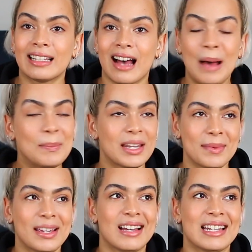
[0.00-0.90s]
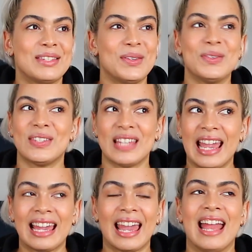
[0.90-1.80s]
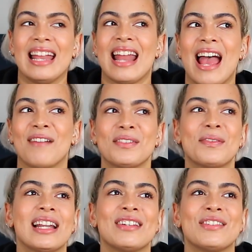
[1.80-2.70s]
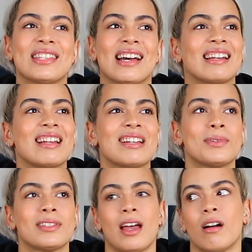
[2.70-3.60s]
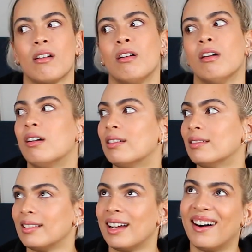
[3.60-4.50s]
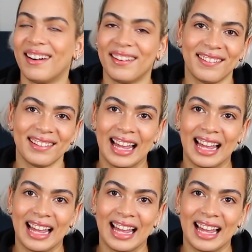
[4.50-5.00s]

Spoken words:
I'm gonna be honest, you sink, and everybody who sat on it was like, oh no,